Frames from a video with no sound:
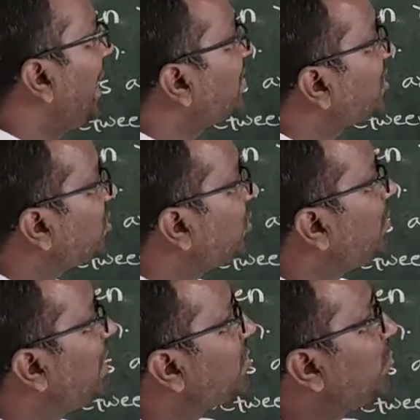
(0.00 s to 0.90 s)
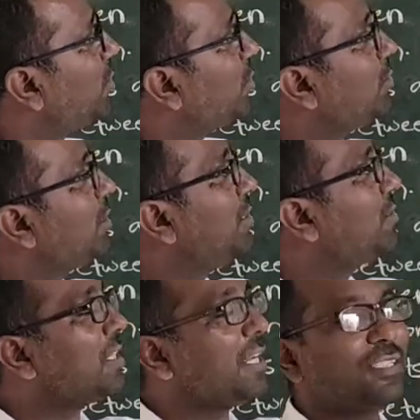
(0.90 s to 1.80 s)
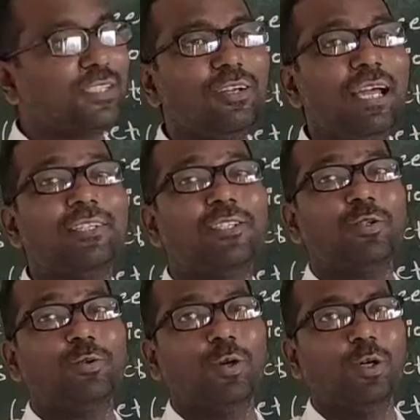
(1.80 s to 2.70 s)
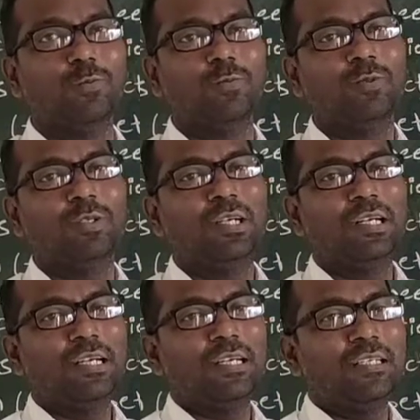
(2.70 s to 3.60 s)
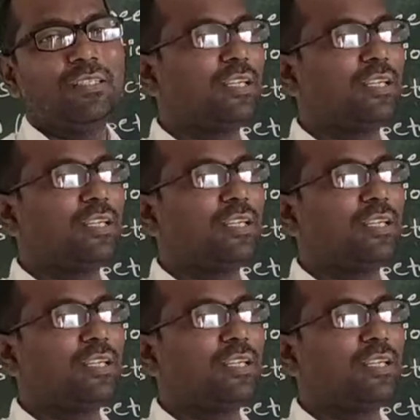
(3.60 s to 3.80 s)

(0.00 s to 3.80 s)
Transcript: H2 plus O2 gives rise to H2O.